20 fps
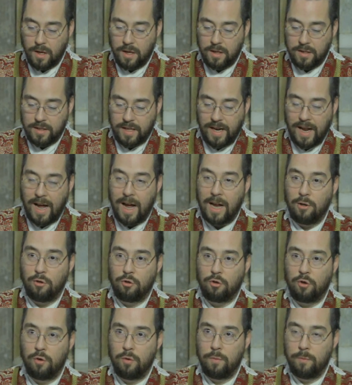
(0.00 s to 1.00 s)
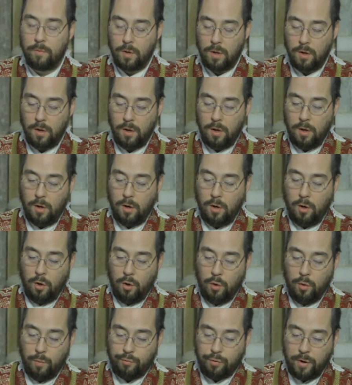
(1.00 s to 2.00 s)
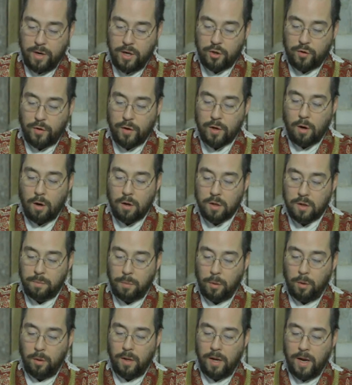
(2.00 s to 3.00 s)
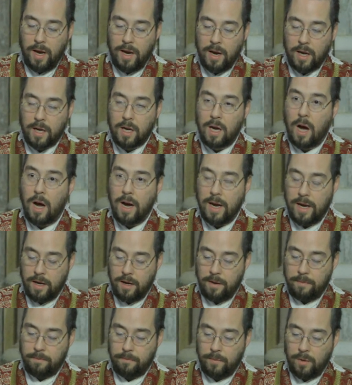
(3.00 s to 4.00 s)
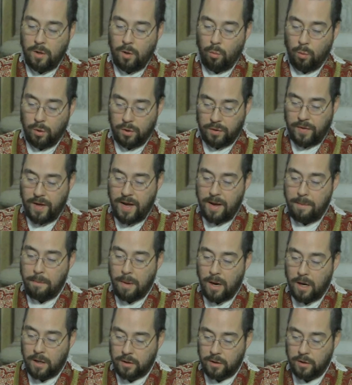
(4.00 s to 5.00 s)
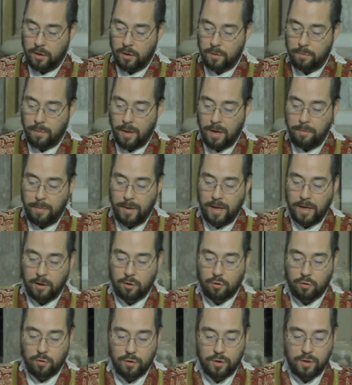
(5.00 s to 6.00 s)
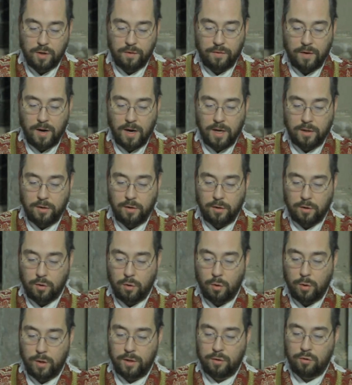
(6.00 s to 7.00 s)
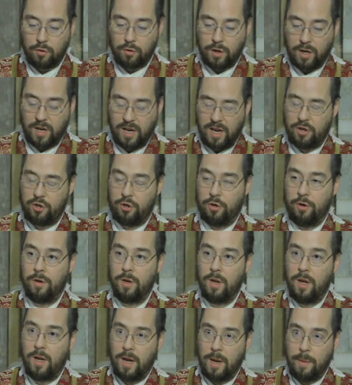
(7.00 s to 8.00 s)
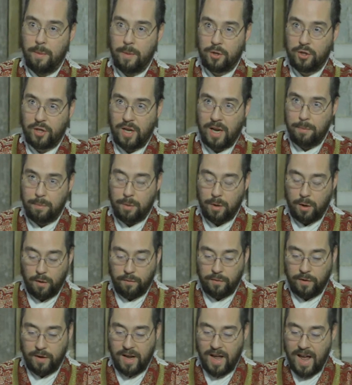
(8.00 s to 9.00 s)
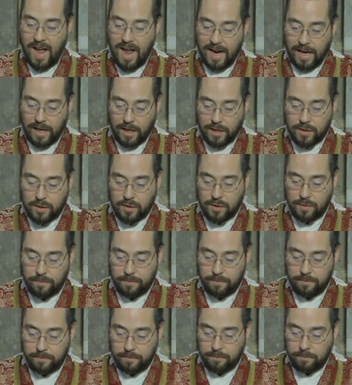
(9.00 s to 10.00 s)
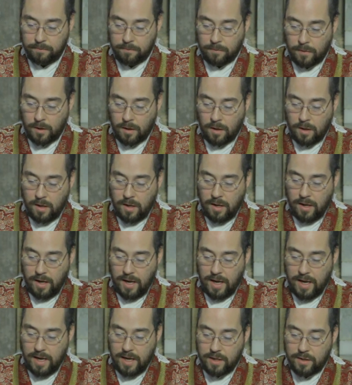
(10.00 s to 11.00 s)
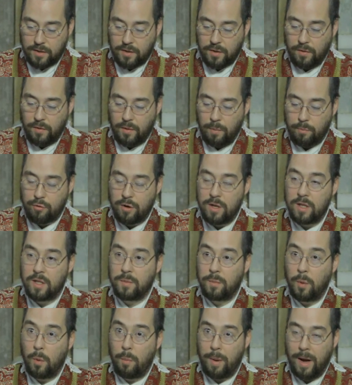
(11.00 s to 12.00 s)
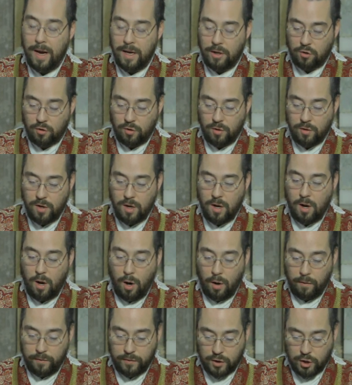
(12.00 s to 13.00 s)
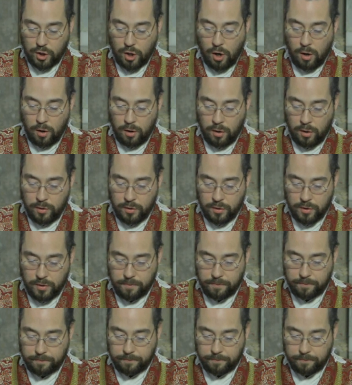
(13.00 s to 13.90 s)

Saint Andrew, who preached the gospel in Achaia, was there martyred by being crucified and, according to tradition, in the shape of an X he is the principal patron of Scotland.